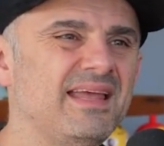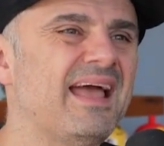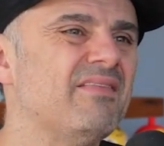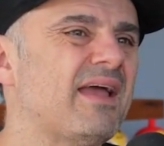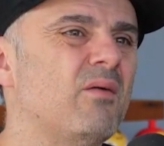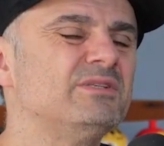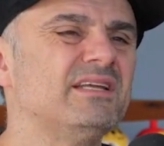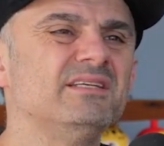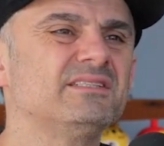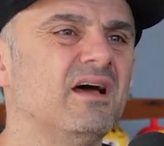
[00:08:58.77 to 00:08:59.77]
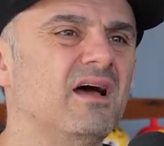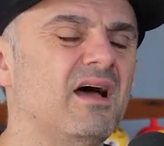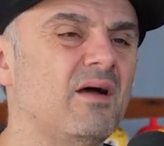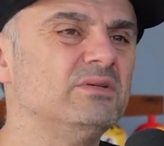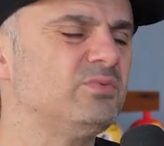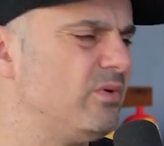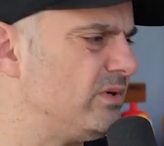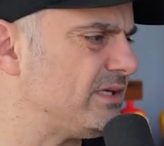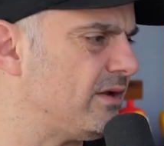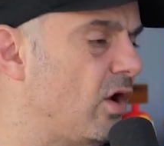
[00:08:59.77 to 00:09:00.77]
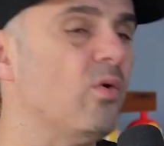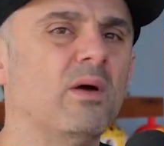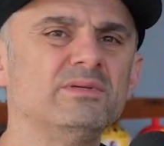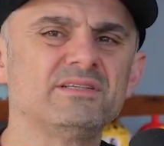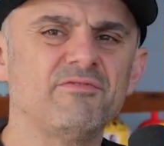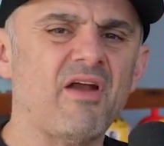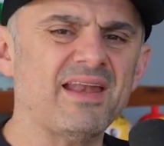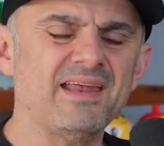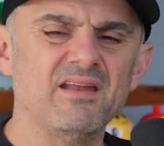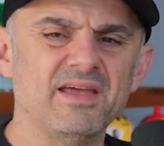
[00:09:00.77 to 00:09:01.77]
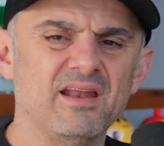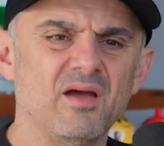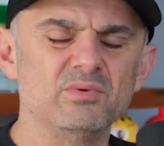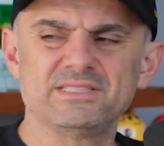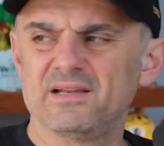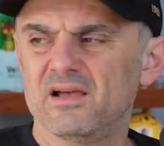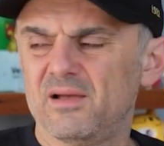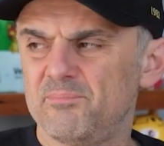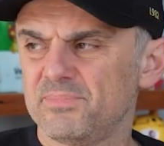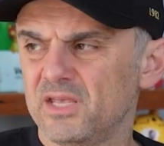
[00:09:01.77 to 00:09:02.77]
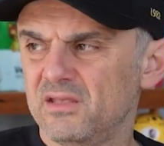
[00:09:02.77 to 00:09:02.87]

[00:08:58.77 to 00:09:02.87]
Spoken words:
yeah, like I was in this, where was I? Oh, I was Friday night, I was in a